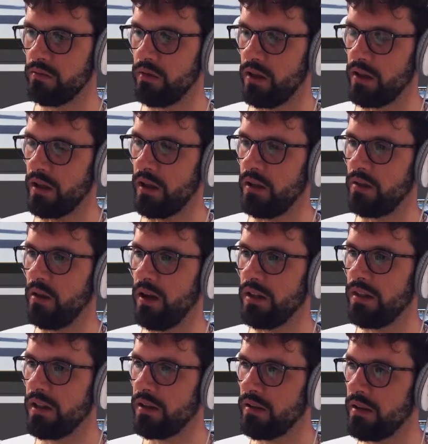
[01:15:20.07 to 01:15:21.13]
But yeah, no, I
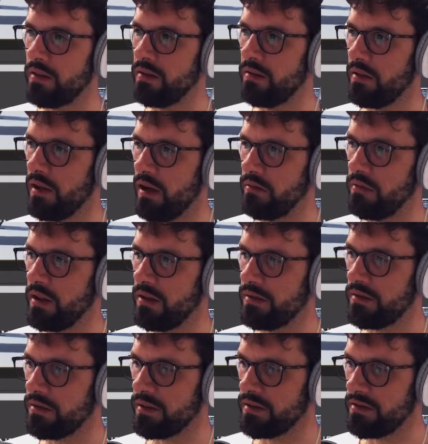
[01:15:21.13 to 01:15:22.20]
think Unreal
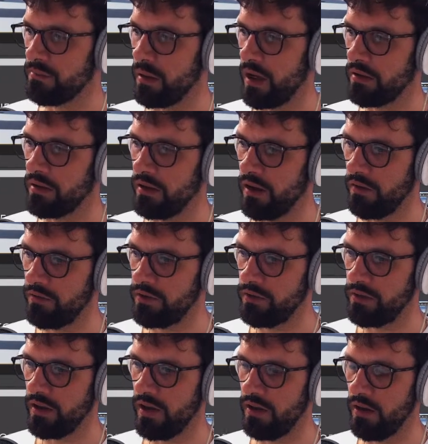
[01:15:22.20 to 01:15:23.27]
is smart enough to
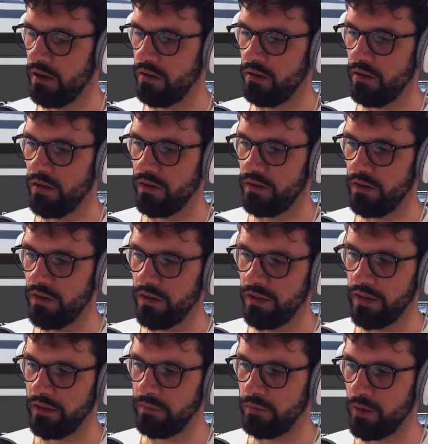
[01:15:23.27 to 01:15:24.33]
say, "Oh, I've heard
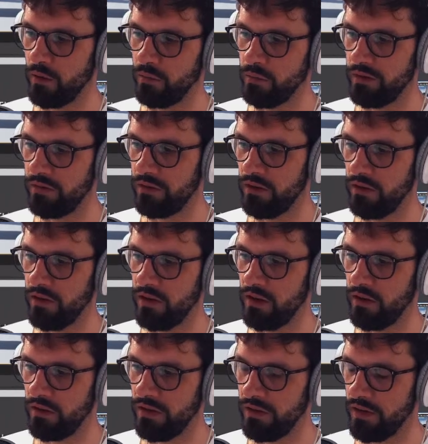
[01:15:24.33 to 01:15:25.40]
that bone before. I've
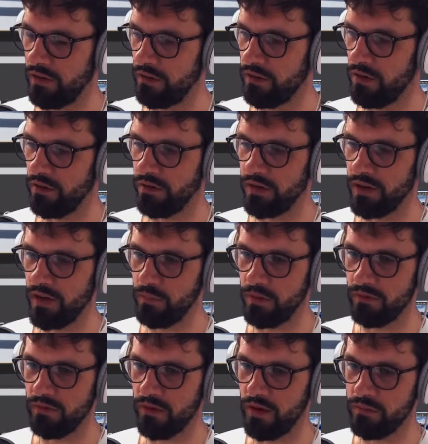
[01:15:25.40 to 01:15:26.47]
heard that name
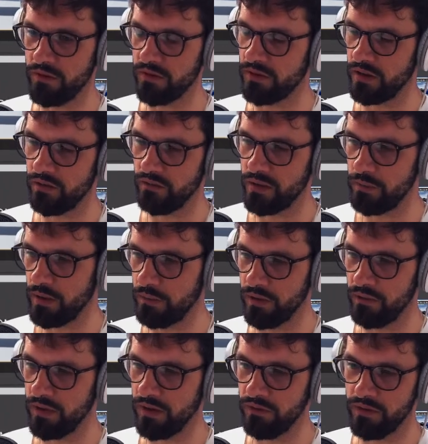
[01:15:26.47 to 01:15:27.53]
before. I'm just gonna remember
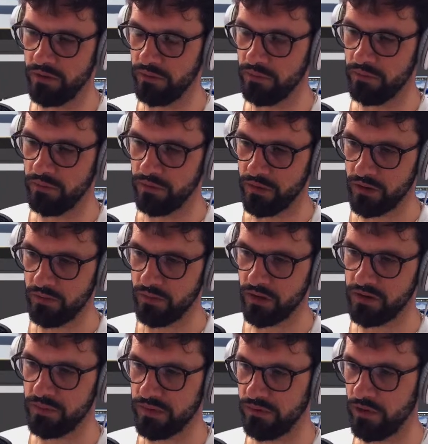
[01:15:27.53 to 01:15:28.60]
whatever it
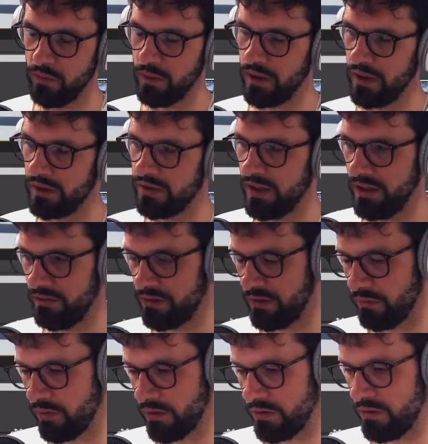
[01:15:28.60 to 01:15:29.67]
was before." But like, say, if
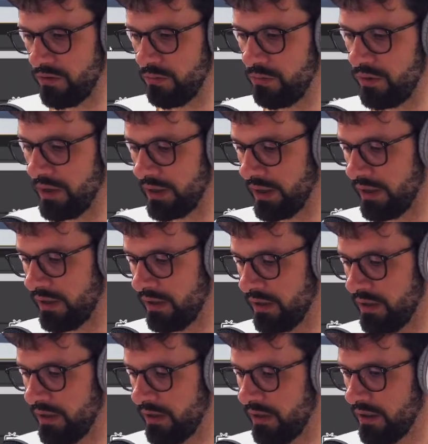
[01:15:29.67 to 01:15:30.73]
you wanted to bring in
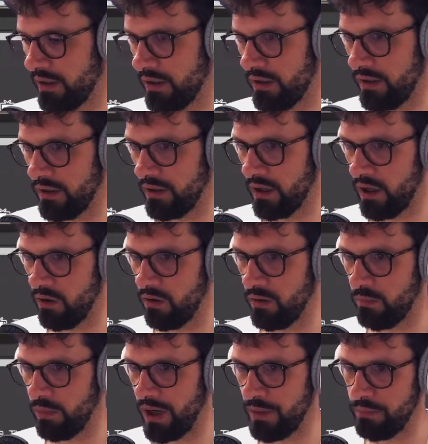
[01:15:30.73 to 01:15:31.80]
now a
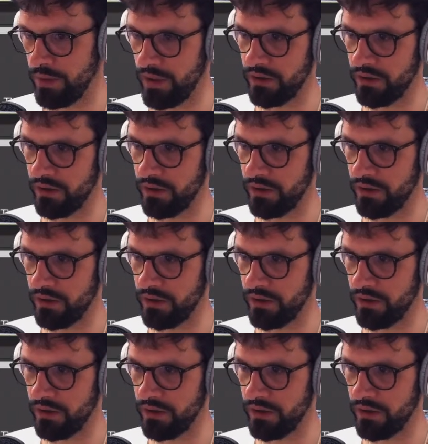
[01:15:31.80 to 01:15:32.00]
biped